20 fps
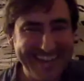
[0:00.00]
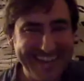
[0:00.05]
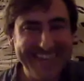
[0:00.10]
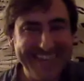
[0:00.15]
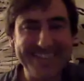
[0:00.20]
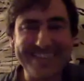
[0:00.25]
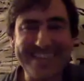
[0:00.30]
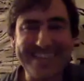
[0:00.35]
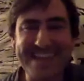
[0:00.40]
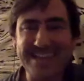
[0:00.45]

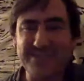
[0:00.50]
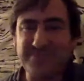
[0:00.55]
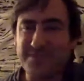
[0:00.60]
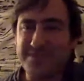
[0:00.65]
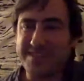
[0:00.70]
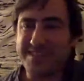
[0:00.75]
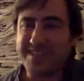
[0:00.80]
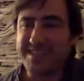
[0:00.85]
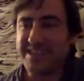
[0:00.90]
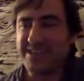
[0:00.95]
the last
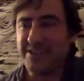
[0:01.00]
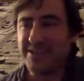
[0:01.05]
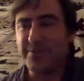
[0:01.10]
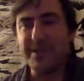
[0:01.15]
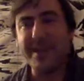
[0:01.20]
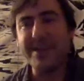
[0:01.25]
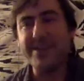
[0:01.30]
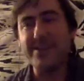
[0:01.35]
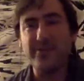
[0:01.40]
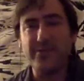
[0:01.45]
person to know.
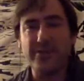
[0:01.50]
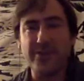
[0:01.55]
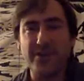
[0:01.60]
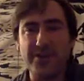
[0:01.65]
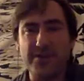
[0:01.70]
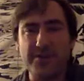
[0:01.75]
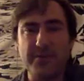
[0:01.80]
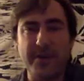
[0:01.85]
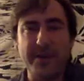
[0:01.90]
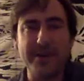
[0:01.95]
But I know where all
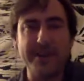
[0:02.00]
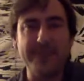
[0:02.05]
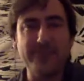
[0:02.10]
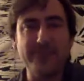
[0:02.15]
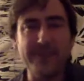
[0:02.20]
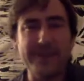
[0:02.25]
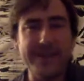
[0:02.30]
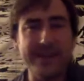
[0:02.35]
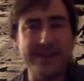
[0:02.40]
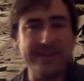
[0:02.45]
the bonded
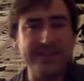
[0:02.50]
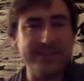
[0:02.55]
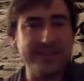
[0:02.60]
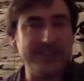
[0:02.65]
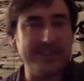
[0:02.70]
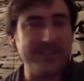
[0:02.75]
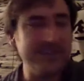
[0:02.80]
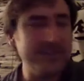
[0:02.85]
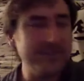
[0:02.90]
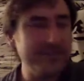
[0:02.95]
warehouses
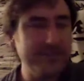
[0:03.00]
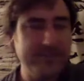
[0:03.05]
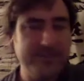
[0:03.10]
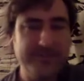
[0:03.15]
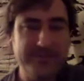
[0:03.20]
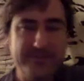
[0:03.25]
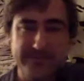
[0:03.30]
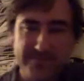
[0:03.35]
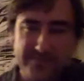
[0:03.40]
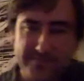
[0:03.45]
are.
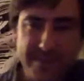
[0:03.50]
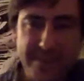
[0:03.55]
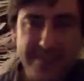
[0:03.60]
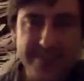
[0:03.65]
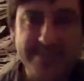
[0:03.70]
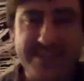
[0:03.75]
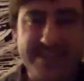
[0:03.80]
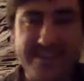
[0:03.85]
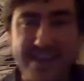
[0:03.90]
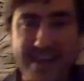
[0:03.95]
I'll
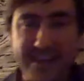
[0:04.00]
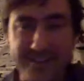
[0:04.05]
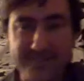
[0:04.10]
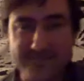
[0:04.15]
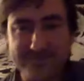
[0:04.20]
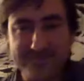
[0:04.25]
say that.